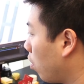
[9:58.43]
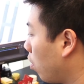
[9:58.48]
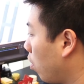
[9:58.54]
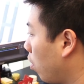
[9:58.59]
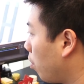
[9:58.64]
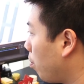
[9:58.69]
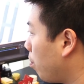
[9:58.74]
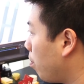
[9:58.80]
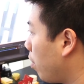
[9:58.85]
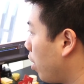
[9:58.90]

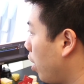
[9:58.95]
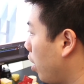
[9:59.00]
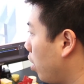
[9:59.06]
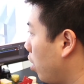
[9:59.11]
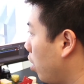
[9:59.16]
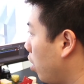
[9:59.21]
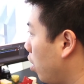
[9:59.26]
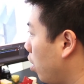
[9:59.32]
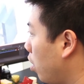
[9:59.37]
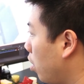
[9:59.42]
I may
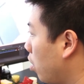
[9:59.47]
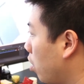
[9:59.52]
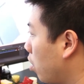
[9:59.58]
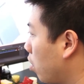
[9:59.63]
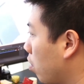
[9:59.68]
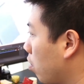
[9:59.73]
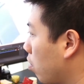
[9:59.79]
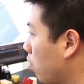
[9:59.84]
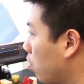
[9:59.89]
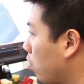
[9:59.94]
need
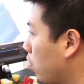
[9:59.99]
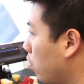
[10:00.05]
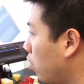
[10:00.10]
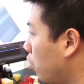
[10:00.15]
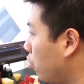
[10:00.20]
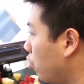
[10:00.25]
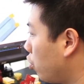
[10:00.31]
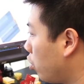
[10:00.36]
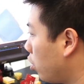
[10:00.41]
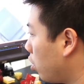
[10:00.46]

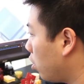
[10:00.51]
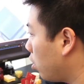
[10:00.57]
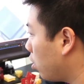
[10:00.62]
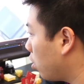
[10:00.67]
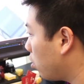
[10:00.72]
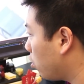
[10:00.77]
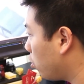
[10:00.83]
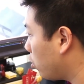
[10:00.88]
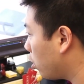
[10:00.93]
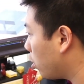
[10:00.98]
Eugene
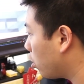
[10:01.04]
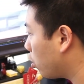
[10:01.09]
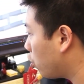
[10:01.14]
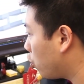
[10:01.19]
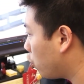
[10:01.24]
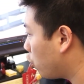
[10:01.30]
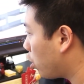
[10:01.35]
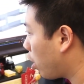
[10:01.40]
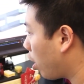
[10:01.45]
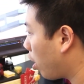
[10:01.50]
to just
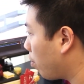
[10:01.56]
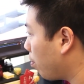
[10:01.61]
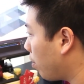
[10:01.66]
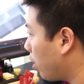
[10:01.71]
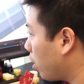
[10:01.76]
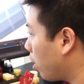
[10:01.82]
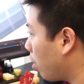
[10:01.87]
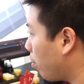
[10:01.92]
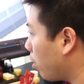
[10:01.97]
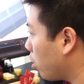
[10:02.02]
check my
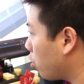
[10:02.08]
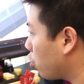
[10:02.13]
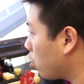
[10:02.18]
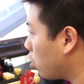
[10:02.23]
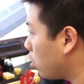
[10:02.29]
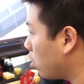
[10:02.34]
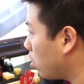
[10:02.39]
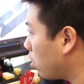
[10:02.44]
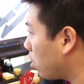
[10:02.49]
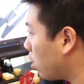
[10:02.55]

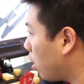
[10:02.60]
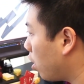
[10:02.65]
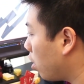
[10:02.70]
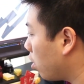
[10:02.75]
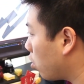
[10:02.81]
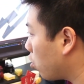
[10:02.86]
dimensions and